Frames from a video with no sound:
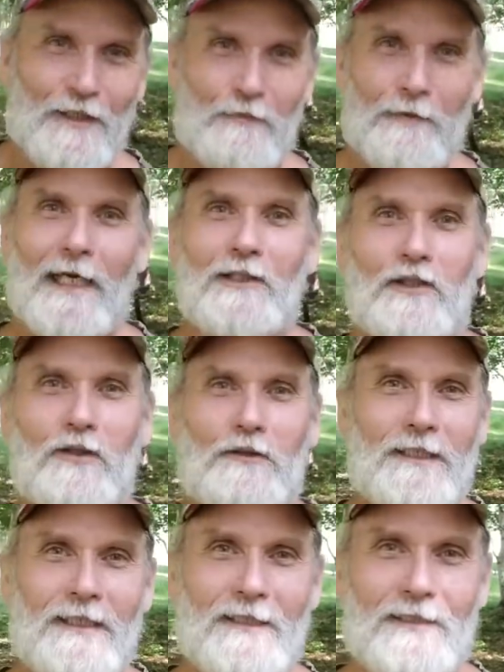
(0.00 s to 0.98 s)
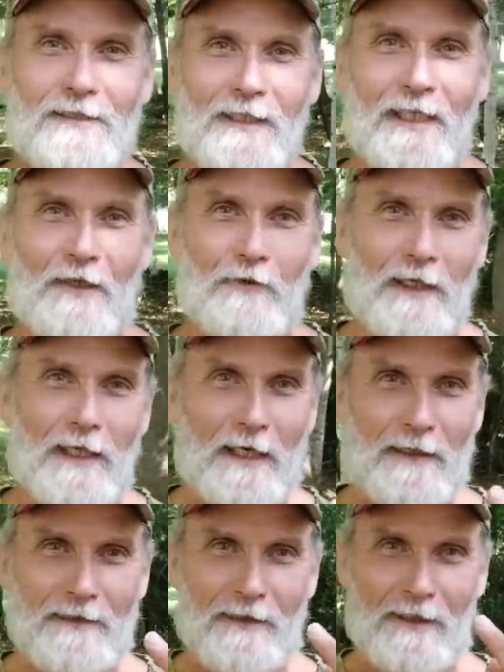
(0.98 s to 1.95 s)
the rascal did his thing. We
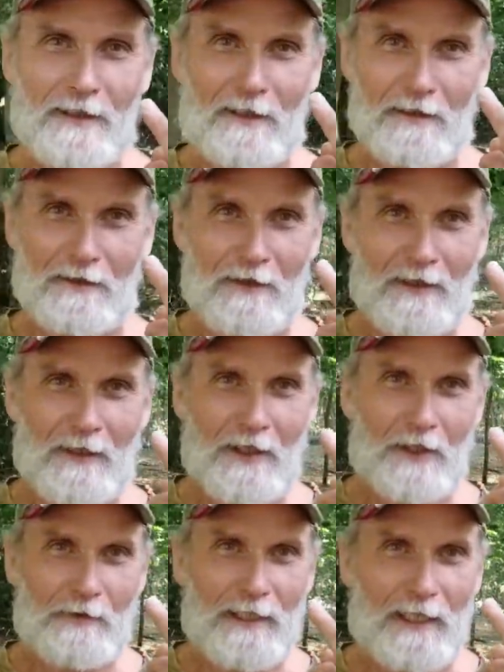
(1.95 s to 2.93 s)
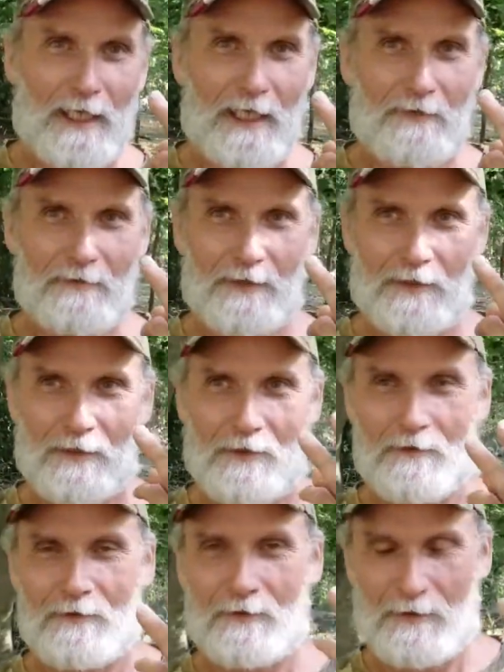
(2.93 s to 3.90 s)
got uh, three calves that
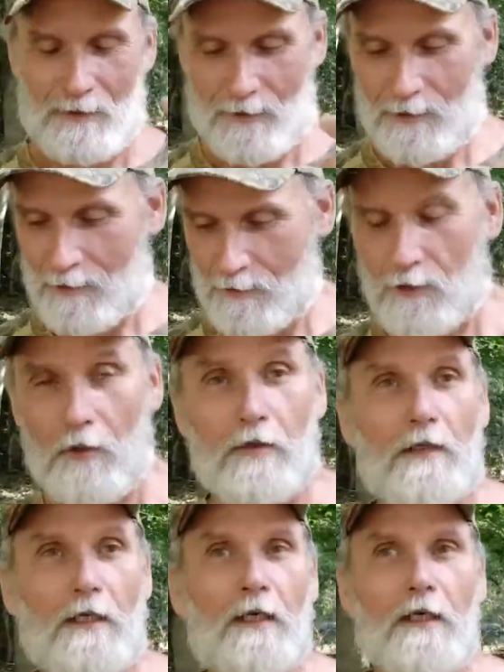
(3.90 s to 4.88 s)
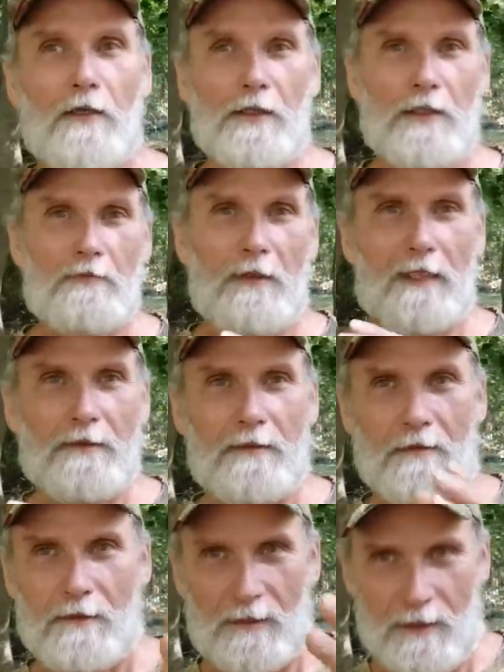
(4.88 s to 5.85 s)
are this year. So third
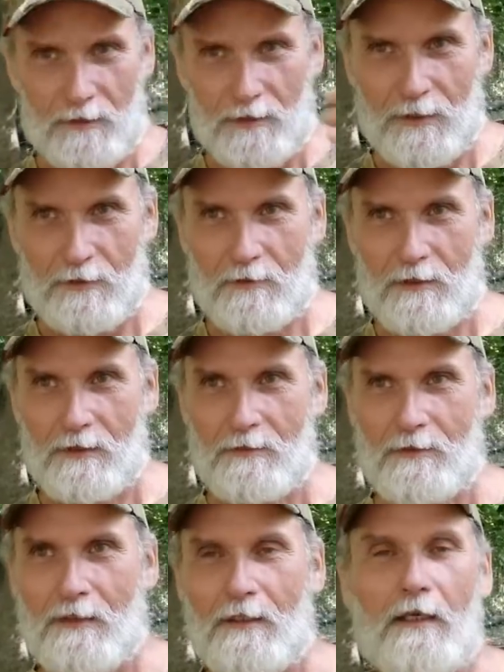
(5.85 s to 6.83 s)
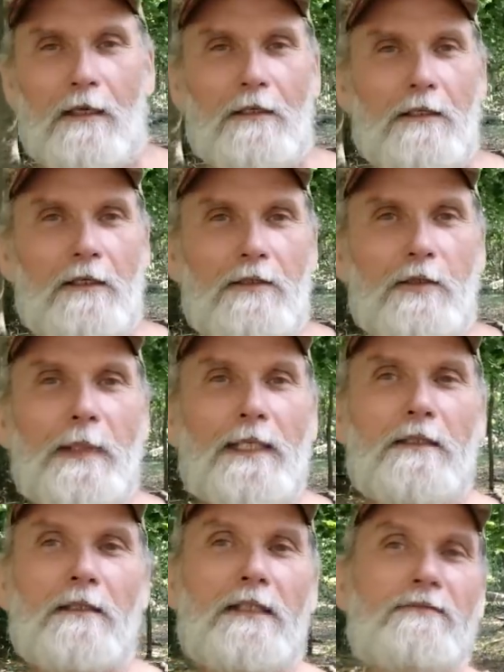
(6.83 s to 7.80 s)
one is still to
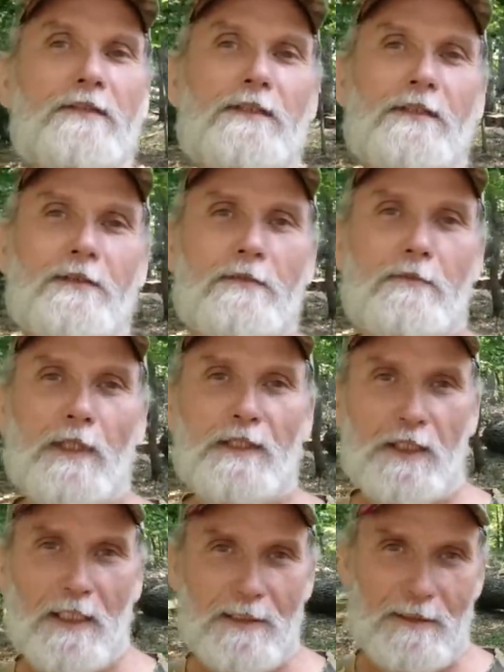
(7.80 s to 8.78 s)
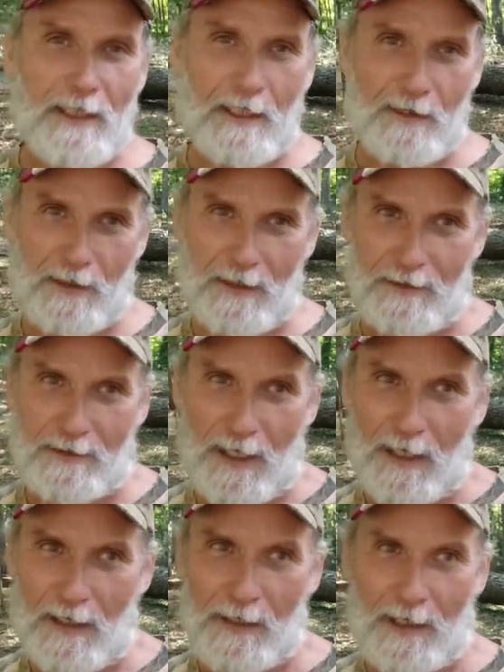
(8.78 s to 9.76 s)
be delivered, but she's there
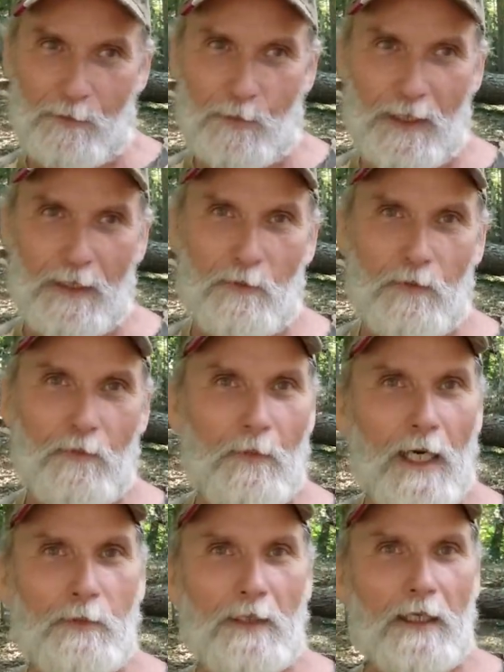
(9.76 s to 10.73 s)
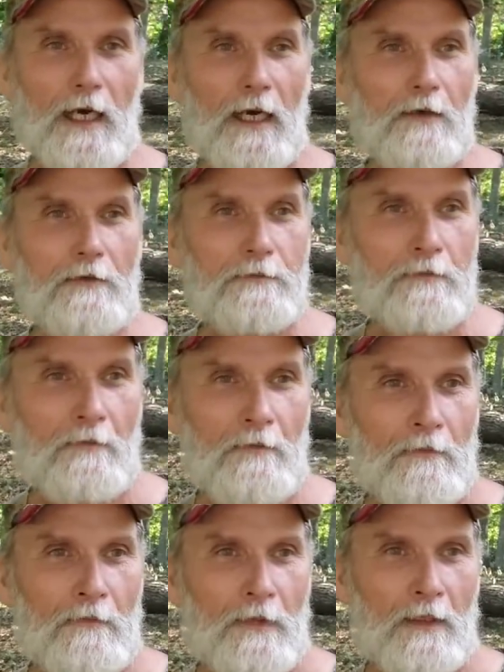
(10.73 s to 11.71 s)
inside of that big mama cow,
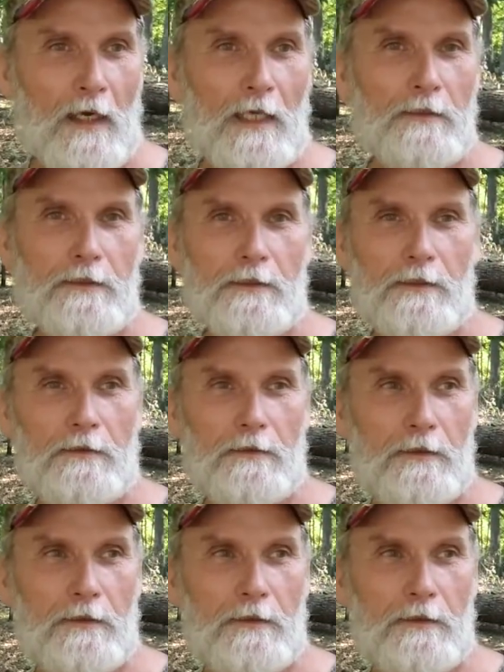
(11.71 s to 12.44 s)
Highland.